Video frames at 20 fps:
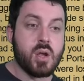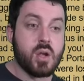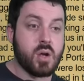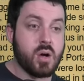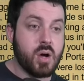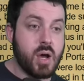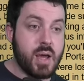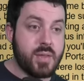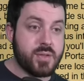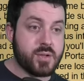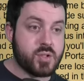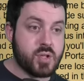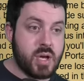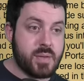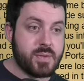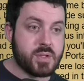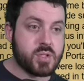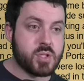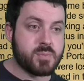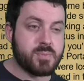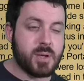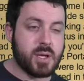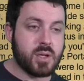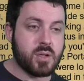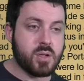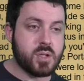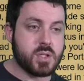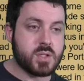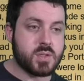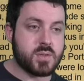At the time, this was being
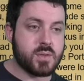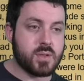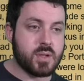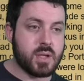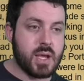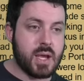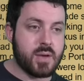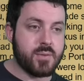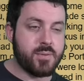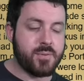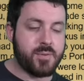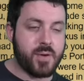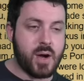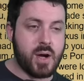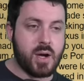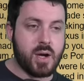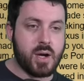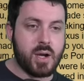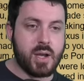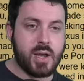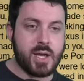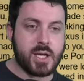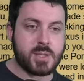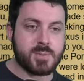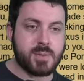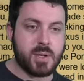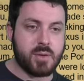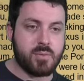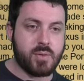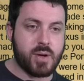used to gain far higher X
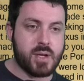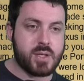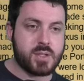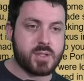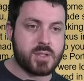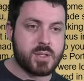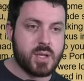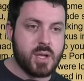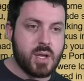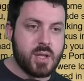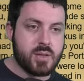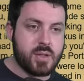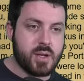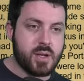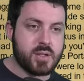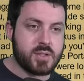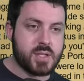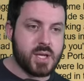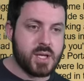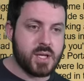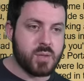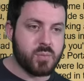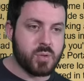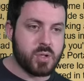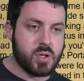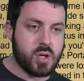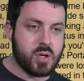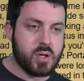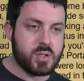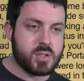P rates than intended. We
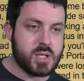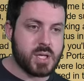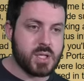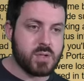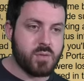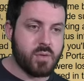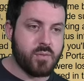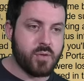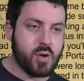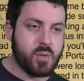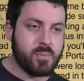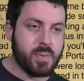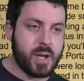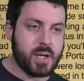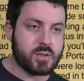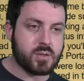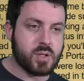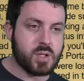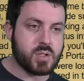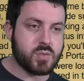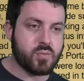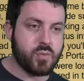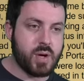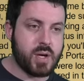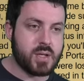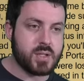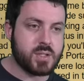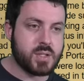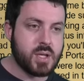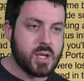don't intend to revert back those
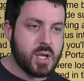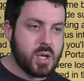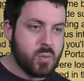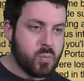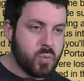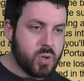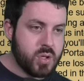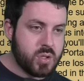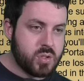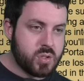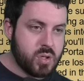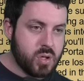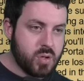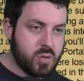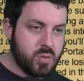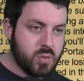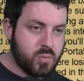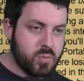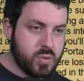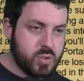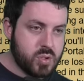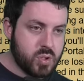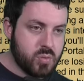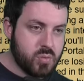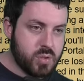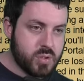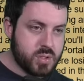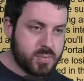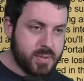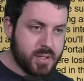rates. We don't. We do
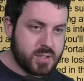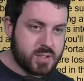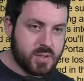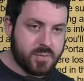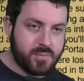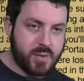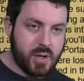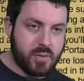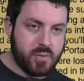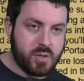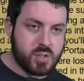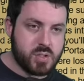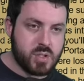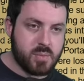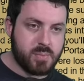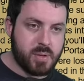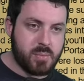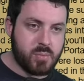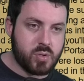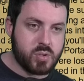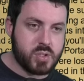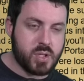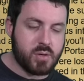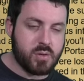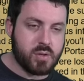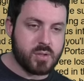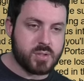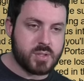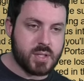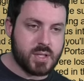want to make Sunfire Runes a bit more
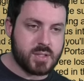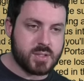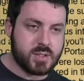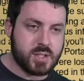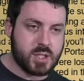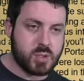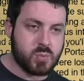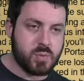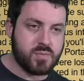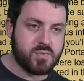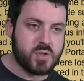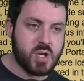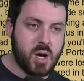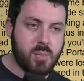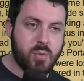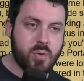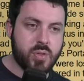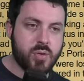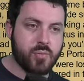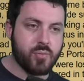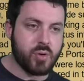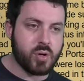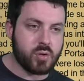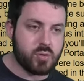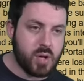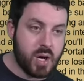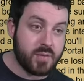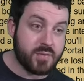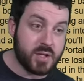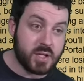generous. As such, we've doubled the
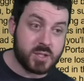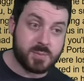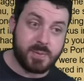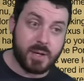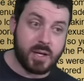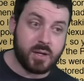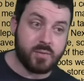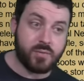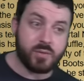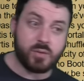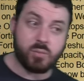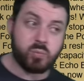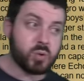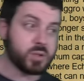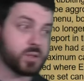Runecraft X P. What the